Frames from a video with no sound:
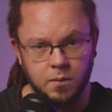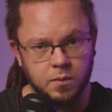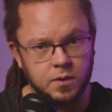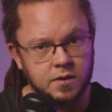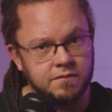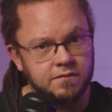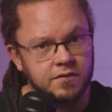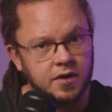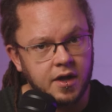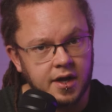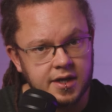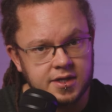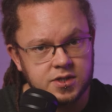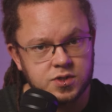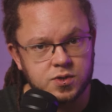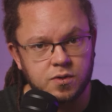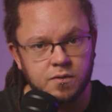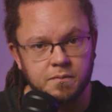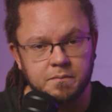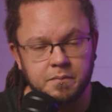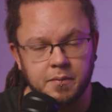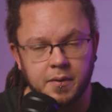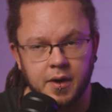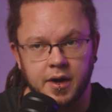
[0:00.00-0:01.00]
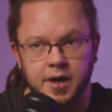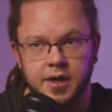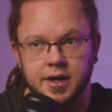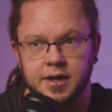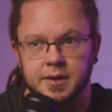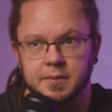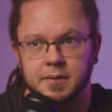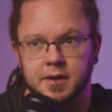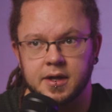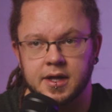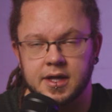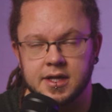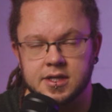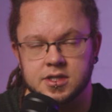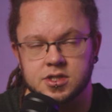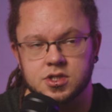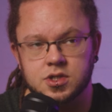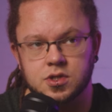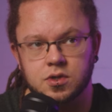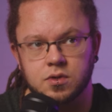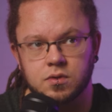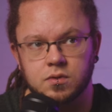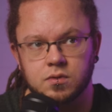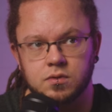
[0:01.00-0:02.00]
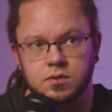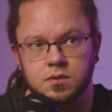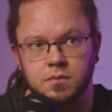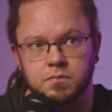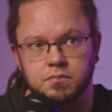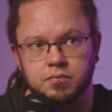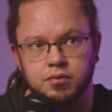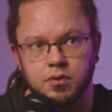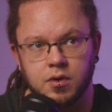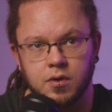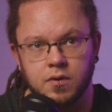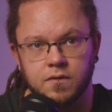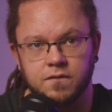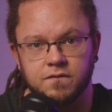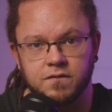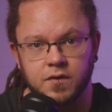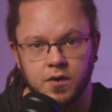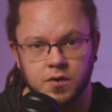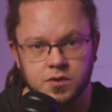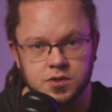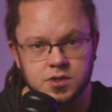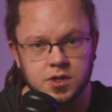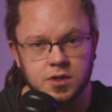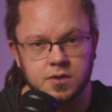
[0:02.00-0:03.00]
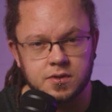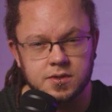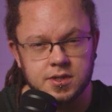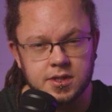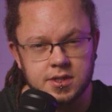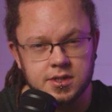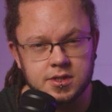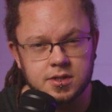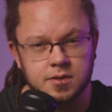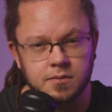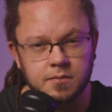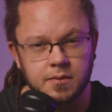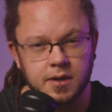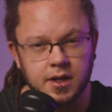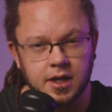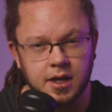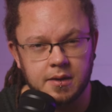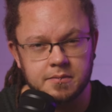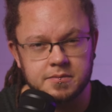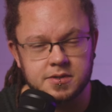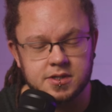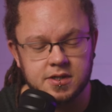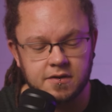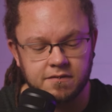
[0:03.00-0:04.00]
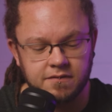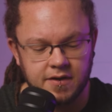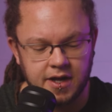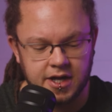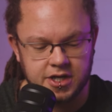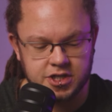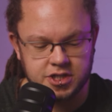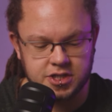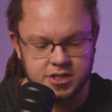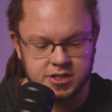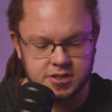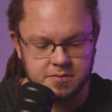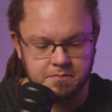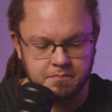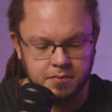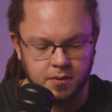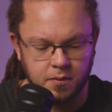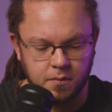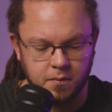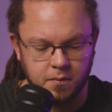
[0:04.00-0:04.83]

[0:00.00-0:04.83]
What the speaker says: would have liked to buy into the Pro Photo system when it comes to flashes, but